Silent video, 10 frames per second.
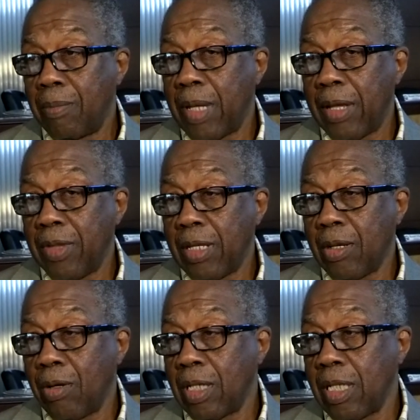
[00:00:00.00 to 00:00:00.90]
I think
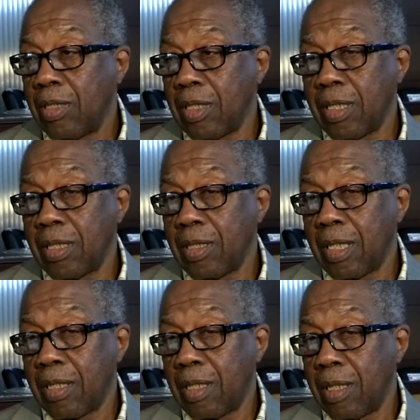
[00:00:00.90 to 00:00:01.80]
the only issue is
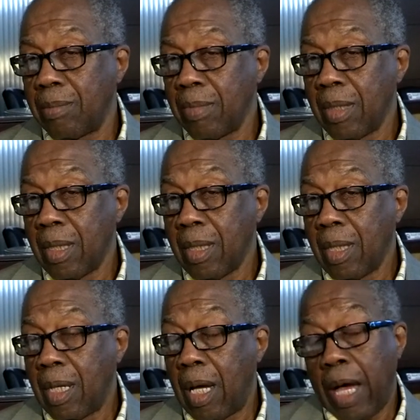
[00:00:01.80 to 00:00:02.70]
that
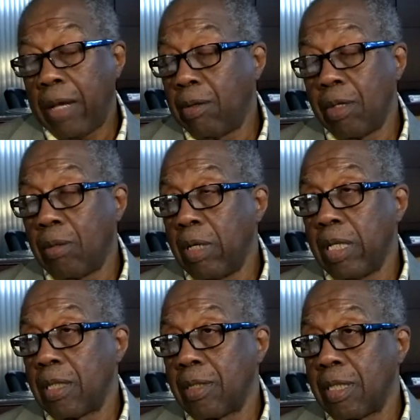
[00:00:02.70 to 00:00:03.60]
I don't know
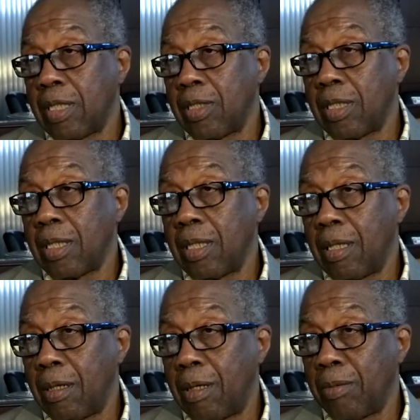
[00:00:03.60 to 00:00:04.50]
what is an issue.
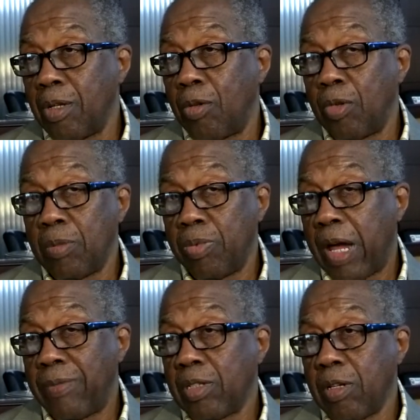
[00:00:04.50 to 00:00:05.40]
You know, we
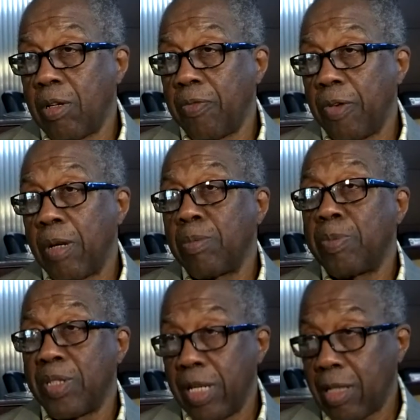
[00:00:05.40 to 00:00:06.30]
private security firms
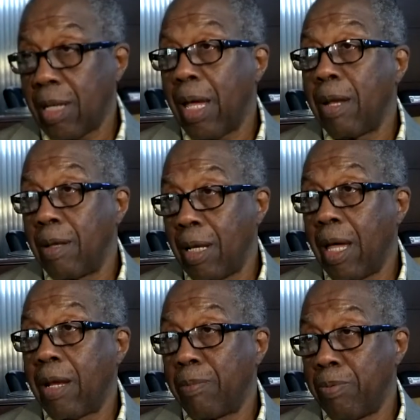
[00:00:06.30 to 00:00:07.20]
protect a
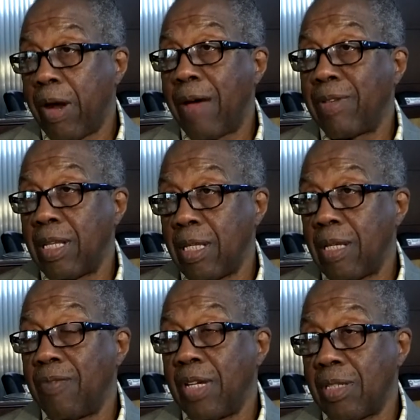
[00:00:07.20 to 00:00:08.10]
lot of private
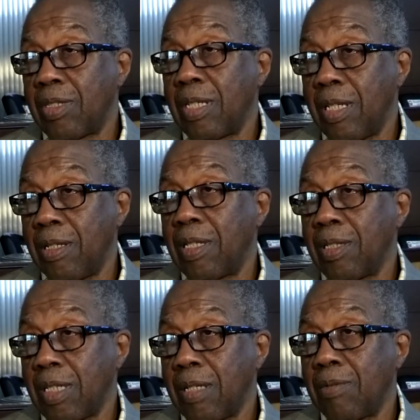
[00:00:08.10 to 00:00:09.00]
events here in the
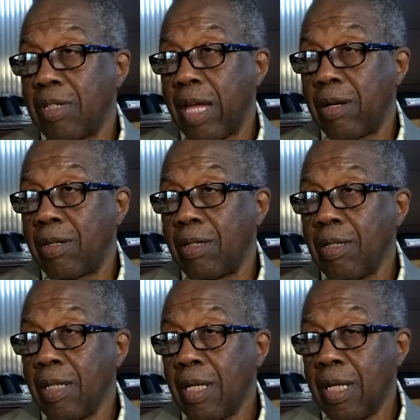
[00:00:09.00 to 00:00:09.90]
city of
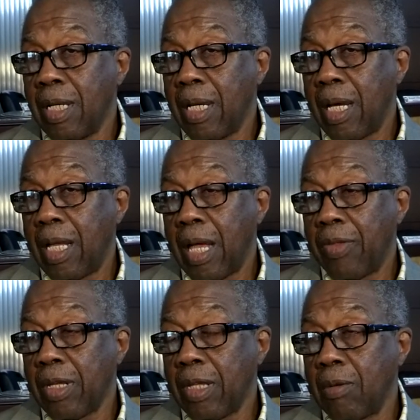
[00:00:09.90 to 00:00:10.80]
Chattanooga, and I
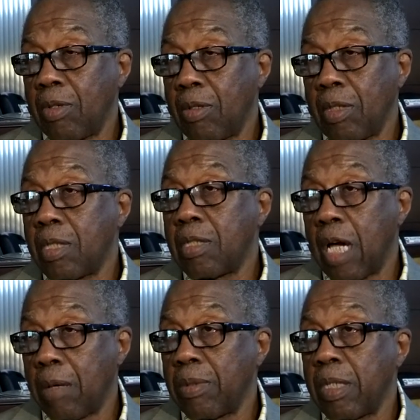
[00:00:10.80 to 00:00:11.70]
think they would do a good
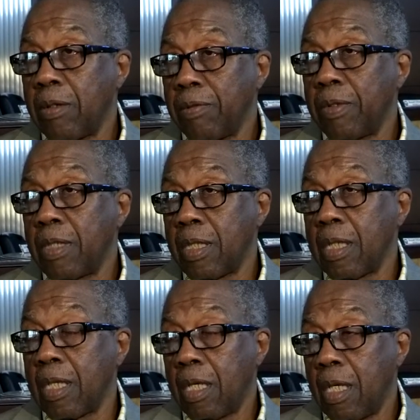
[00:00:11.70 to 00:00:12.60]
job here for
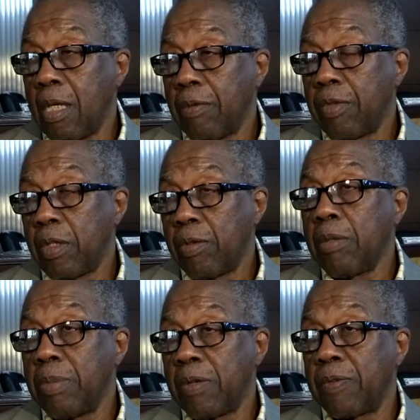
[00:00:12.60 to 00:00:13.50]
the
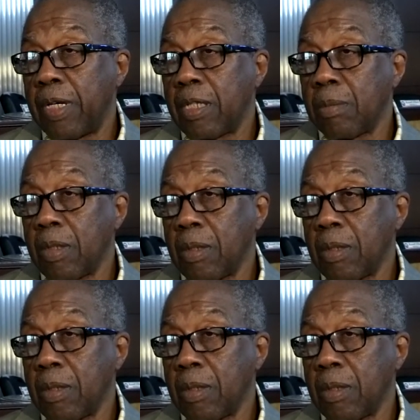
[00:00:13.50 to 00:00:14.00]
Riverbend Festival.